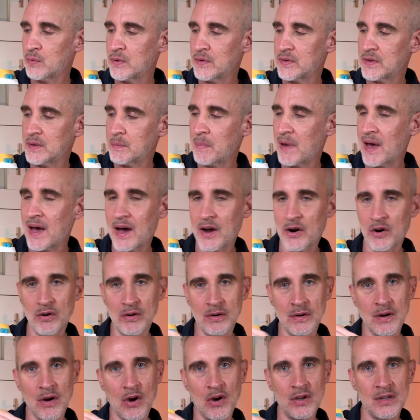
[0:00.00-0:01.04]
the
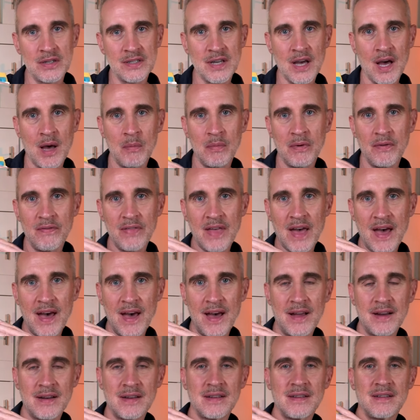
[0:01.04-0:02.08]
pattern on top of
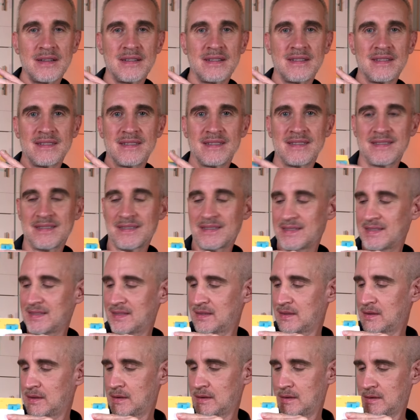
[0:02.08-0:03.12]

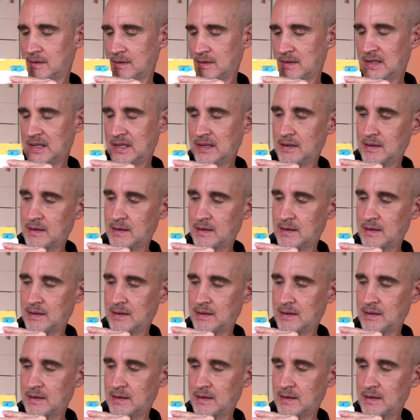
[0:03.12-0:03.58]
that.